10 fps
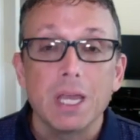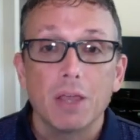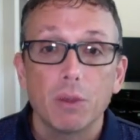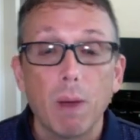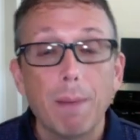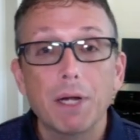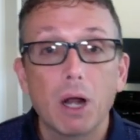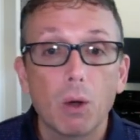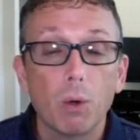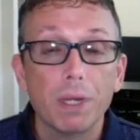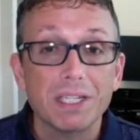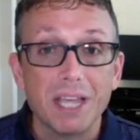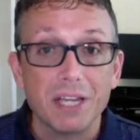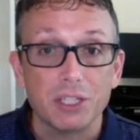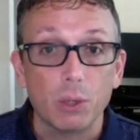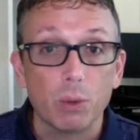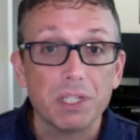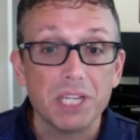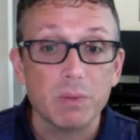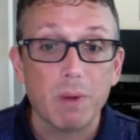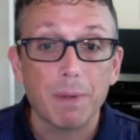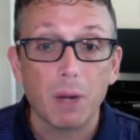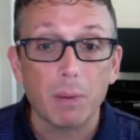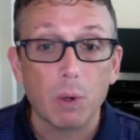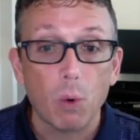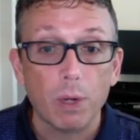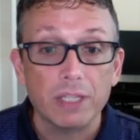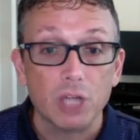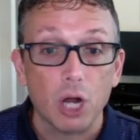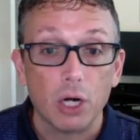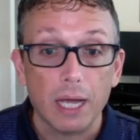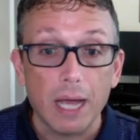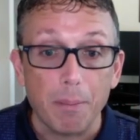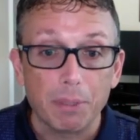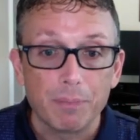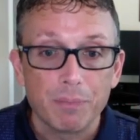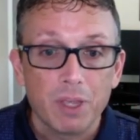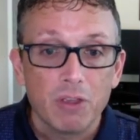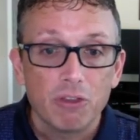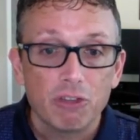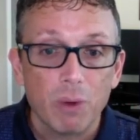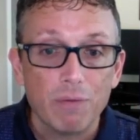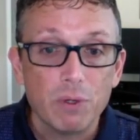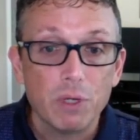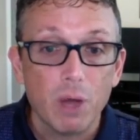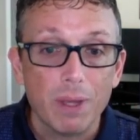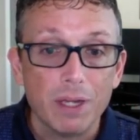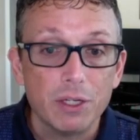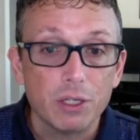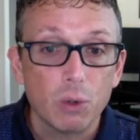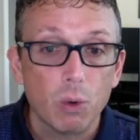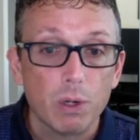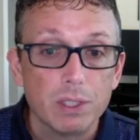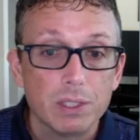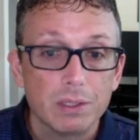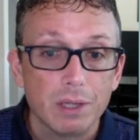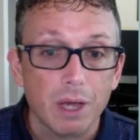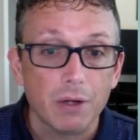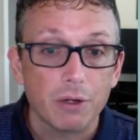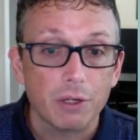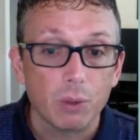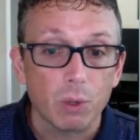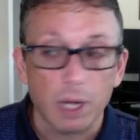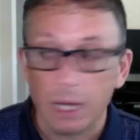the webinar orientation. The orientation webinar recordings are up. So if you go into your course under your